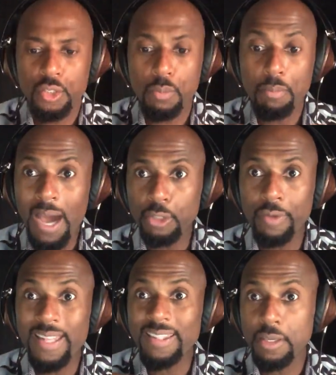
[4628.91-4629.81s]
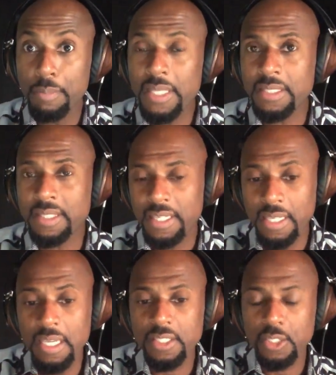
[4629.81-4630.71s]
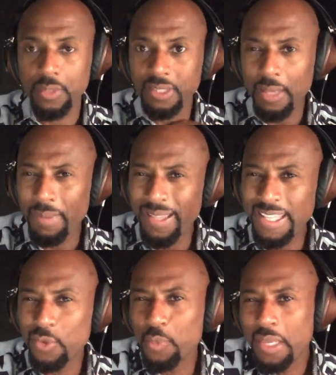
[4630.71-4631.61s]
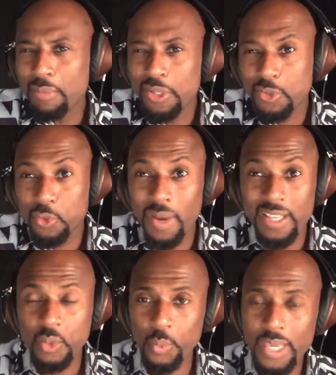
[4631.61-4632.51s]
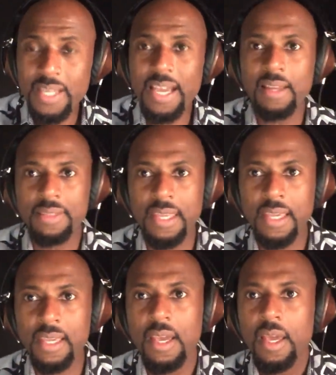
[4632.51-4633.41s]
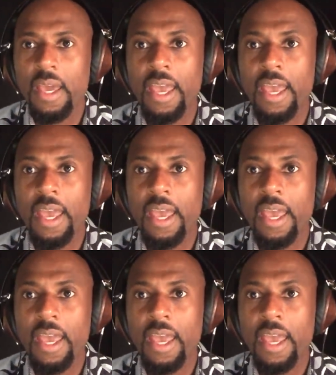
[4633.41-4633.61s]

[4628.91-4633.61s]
to moderate the meat that they eat so that they might eat meat once or twice a week, kind of thing.